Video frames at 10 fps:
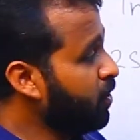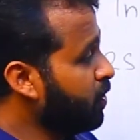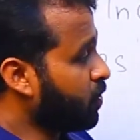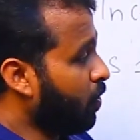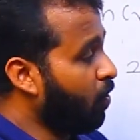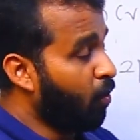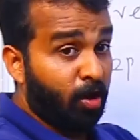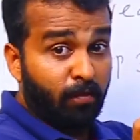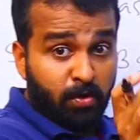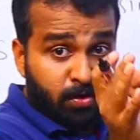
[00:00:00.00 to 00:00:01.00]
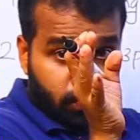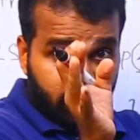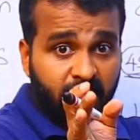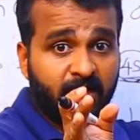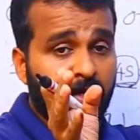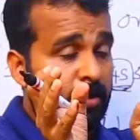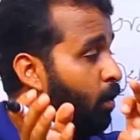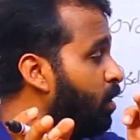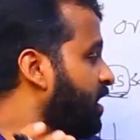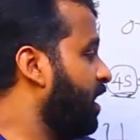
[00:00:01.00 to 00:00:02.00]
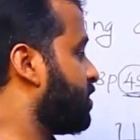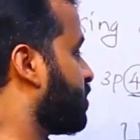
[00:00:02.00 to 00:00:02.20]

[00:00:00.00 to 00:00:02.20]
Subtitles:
So all of you should know that